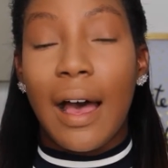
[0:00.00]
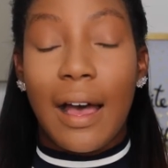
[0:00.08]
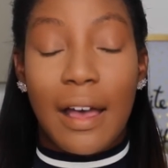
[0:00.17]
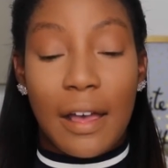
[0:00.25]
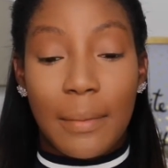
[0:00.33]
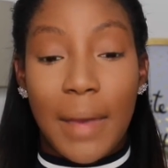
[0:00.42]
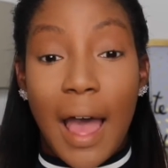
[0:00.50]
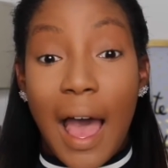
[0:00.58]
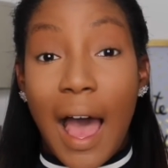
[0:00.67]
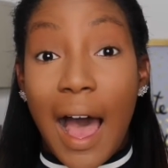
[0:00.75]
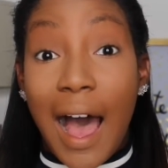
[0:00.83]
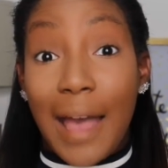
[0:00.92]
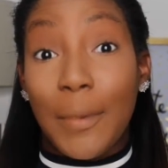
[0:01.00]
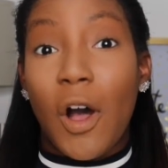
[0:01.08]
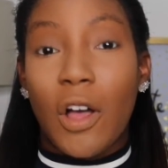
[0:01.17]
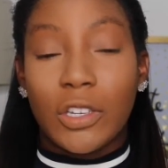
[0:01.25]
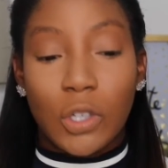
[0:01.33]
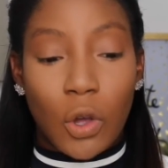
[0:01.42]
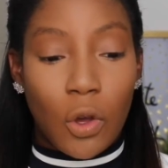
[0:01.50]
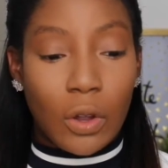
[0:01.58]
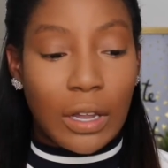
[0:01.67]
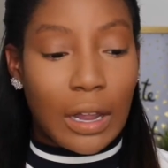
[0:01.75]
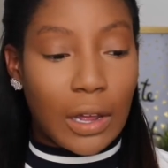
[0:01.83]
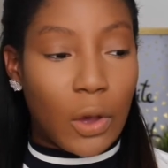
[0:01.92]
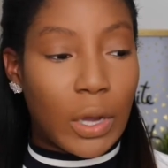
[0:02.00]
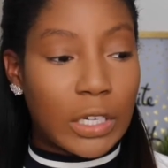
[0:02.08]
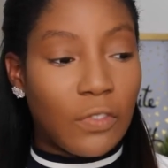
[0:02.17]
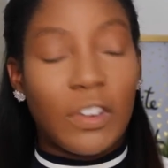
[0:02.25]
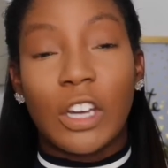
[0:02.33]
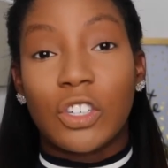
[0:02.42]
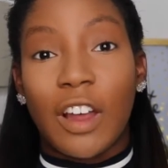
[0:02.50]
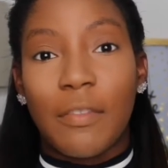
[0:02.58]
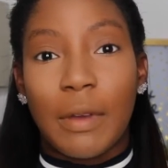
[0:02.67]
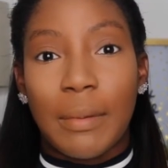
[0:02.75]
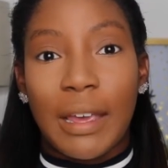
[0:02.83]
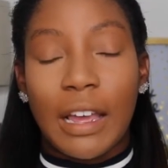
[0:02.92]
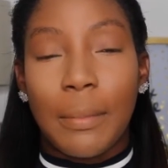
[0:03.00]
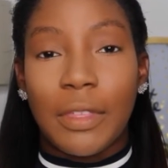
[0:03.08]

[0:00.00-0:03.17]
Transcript: I'm also going to finish off my makeup,